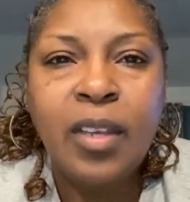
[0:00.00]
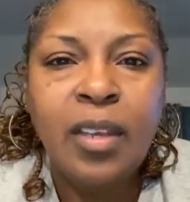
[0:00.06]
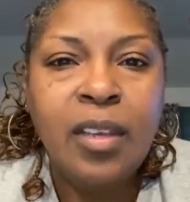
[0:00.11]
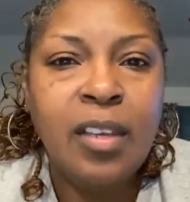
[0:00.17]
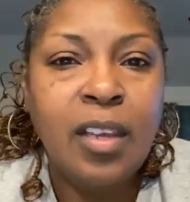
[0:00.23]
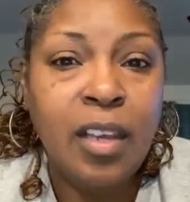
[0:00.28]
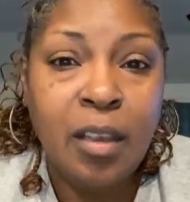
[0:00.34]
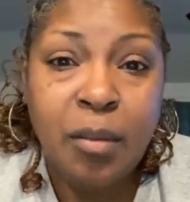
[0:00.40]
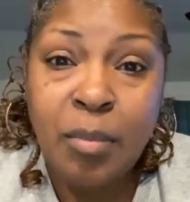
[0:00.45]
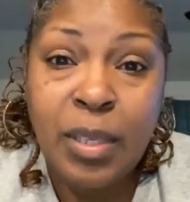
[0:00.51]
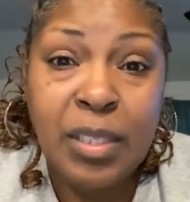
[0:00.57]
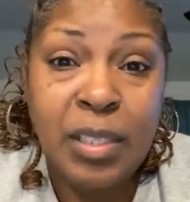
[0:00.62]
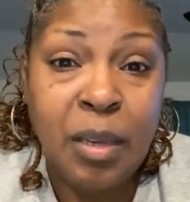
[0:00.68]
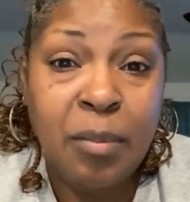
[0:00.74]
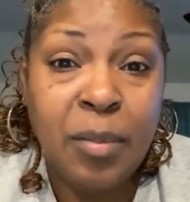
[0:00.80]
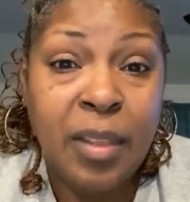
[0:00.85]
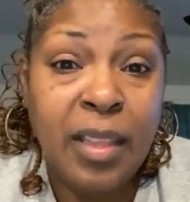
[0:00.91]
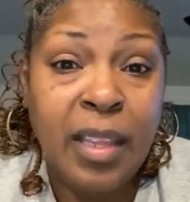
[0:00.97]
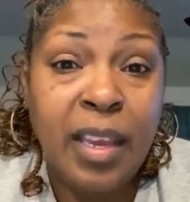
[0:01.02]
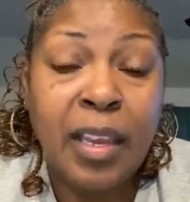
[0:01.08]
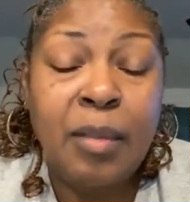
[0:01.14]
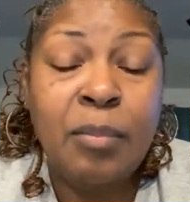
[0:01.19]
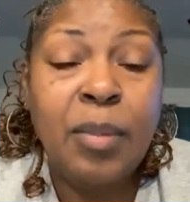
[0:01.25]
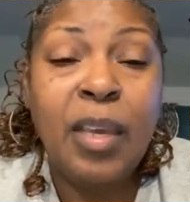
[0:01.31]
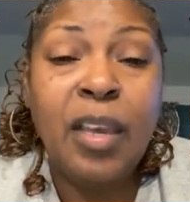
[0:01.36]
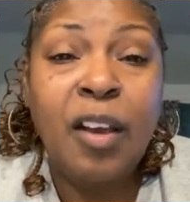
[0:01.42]
it could be something that
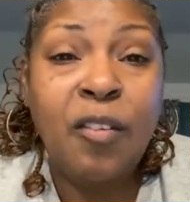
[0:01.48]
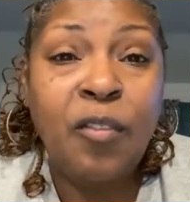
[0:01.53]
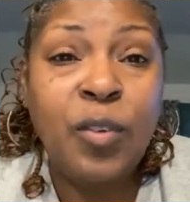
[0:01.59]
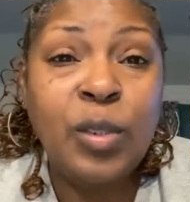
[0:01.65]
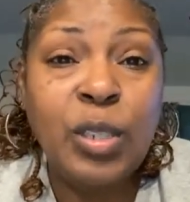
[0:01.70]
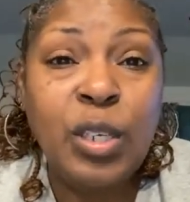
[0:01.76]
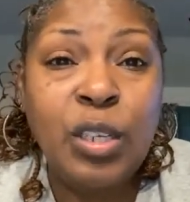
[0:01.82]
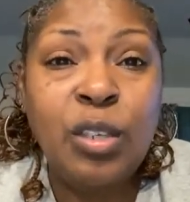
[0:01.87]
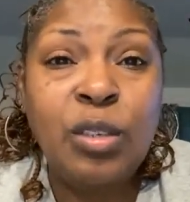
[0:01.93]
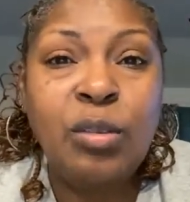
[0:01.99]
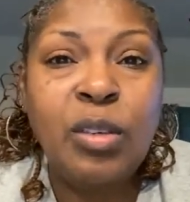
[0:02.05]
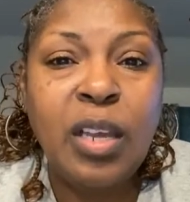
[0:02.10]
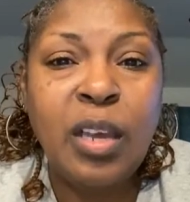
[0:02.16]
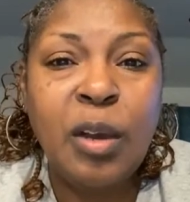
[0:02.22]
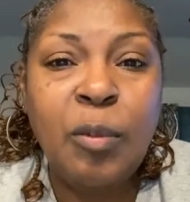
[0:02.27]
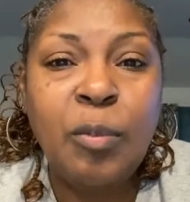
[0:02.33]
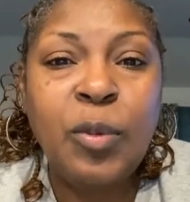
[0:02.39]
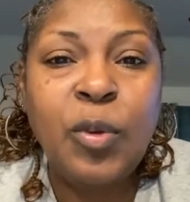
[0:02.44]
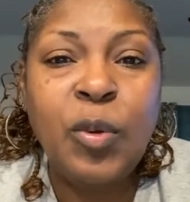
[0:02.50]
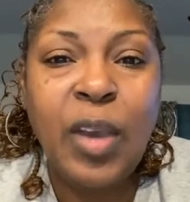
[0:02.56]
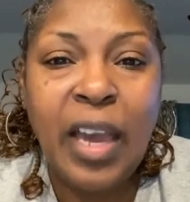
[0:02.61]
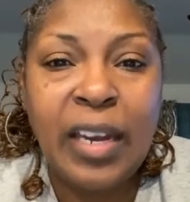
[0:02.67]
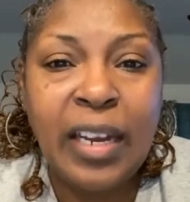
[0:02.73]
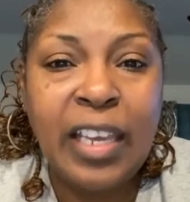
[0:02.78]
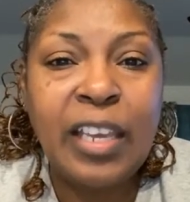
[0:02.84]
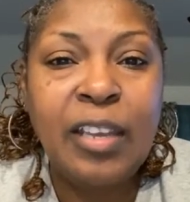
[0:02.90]
can be helpful to you to help you
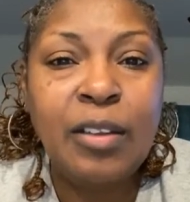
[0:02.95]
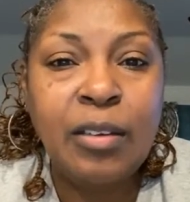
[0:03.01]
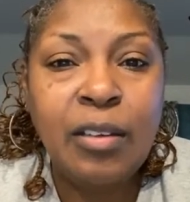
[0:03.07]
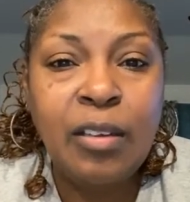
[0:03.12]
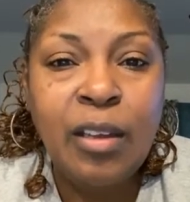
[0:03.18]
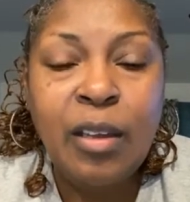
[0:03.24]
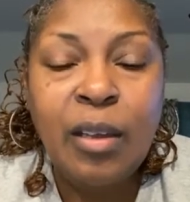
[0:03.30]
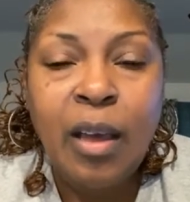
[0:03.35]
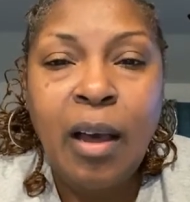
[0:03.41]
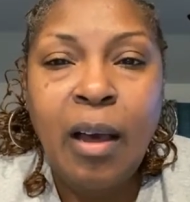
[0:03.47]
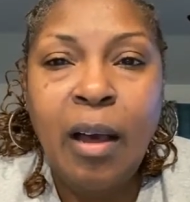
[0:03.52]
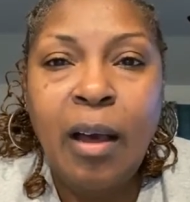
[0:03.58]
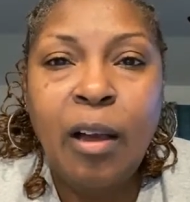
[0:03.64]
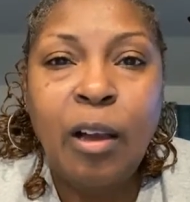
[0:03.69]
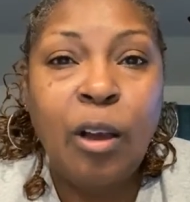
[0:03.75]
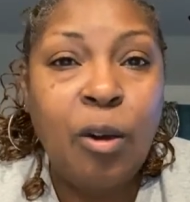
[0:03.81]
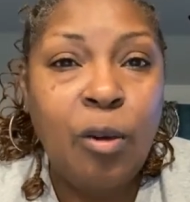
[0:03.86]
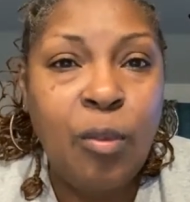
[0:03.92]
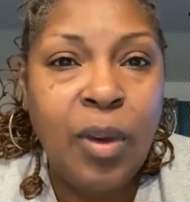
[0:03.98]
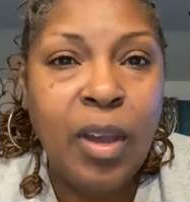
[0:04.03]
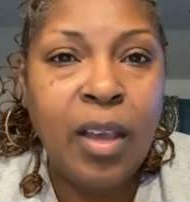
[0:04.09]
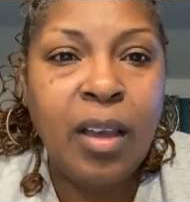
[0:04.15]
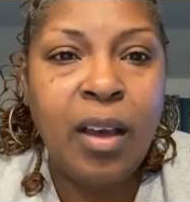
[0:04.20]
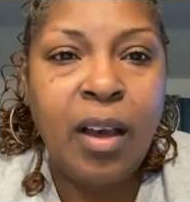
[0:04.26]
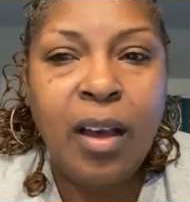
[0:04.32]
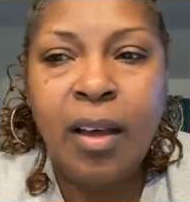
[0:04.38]
kind of get
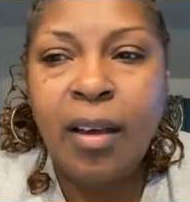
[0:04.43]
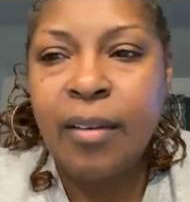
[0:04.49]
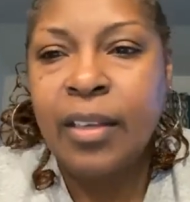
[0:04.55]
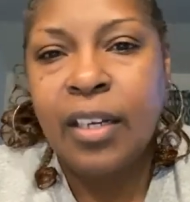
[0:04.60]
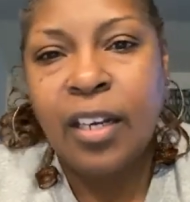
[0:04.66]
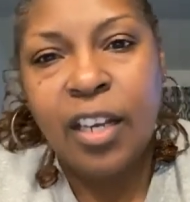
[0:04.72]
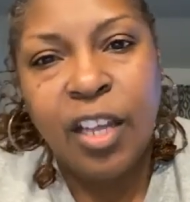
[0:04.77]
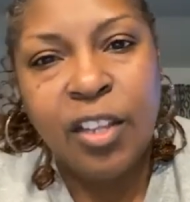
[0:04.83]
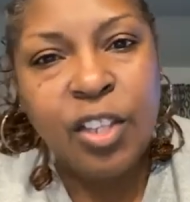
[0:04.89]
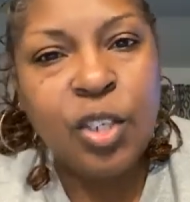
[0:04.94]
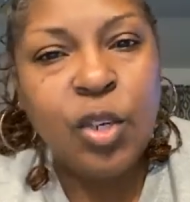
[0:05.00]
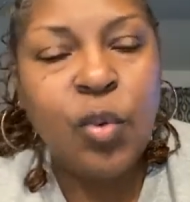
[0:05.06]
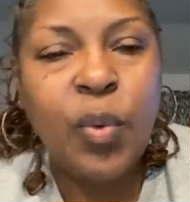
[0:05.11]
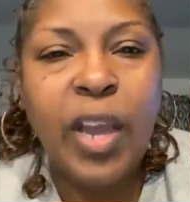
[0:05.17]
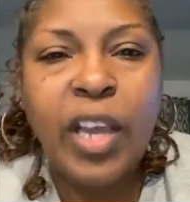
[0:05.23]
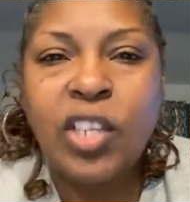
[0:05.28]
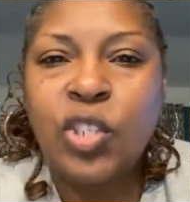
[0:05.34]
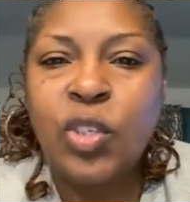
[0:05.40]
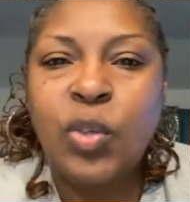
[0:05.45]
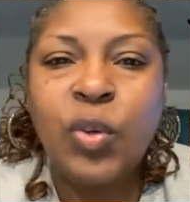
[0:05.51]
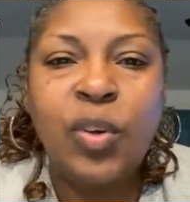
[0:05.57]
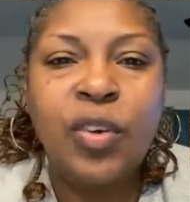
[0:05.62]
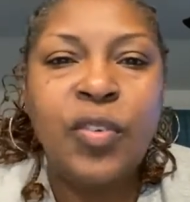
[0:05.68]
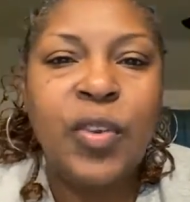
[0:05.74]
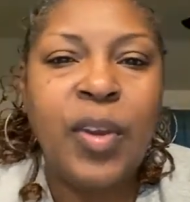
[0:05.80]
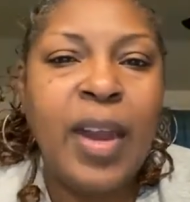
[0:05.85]
going in another direction,
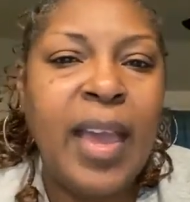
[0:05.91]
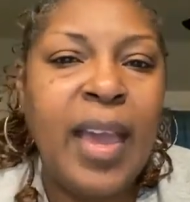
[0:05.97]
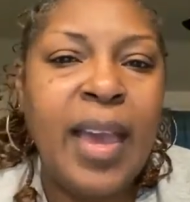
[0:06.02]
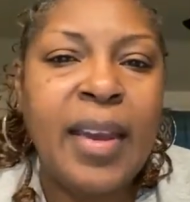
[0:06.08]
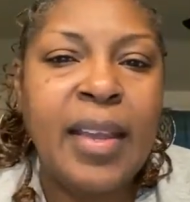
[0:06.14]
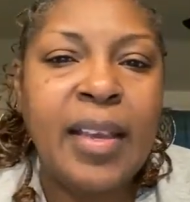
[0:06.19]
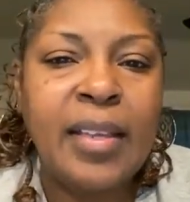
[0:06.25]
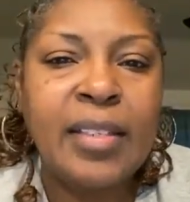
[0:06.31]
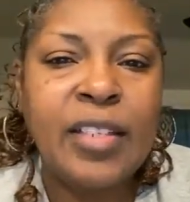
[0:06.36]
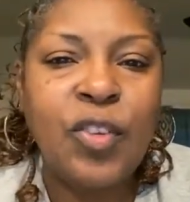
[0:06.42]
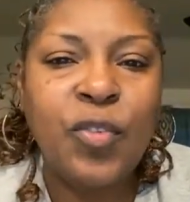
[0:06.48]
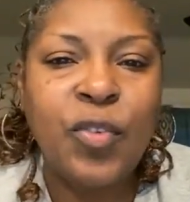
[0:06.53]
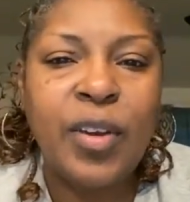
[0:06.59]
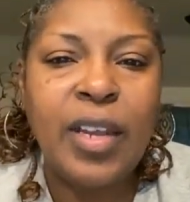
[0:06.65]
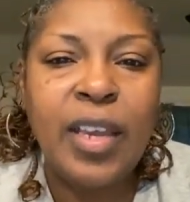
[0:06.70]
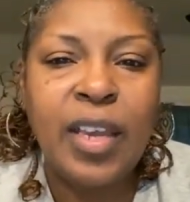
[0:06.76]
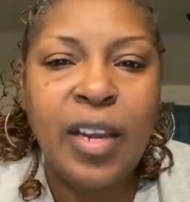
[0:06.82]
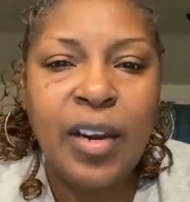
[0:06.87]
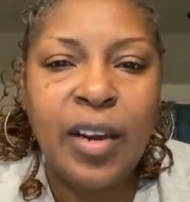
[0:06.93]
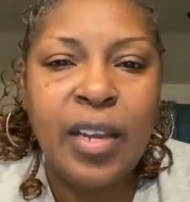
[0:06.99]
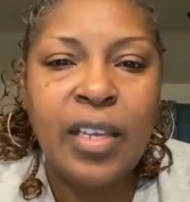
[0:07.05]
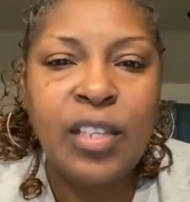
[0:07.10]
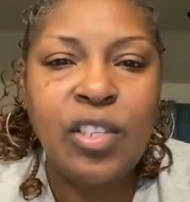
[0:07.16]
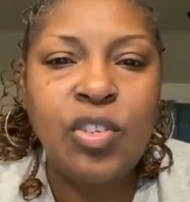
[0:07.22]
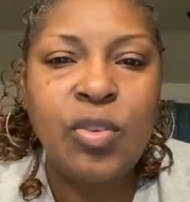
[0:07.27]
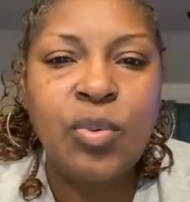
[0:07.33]
or if you're adding a different area
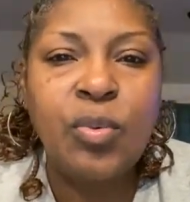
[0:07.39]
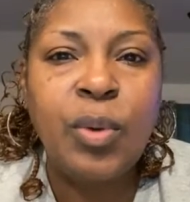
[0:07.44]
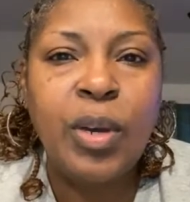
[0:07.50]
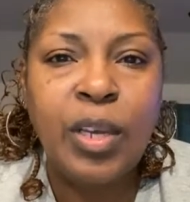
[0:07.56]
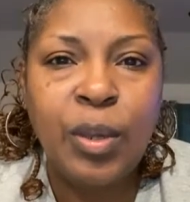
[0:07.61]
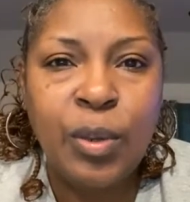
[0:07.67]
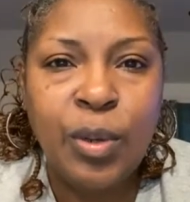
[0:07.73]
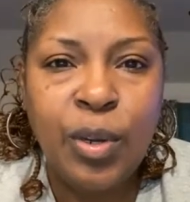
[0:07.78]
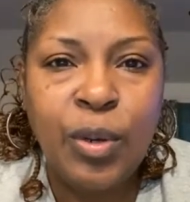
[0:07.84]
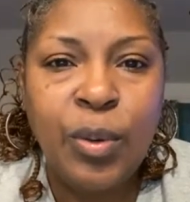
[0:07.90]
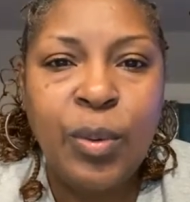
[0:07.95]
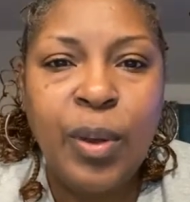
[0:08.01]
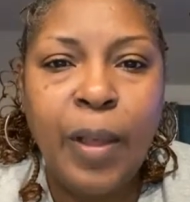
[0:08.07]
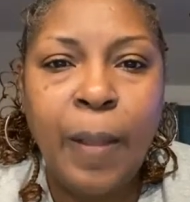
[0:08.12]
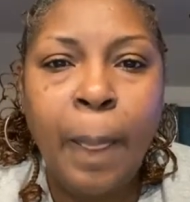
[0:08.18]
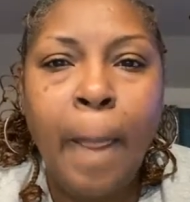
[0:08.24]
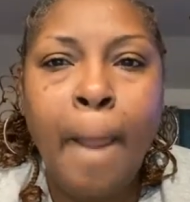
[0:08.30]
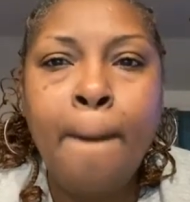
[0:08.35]
to what you're doing.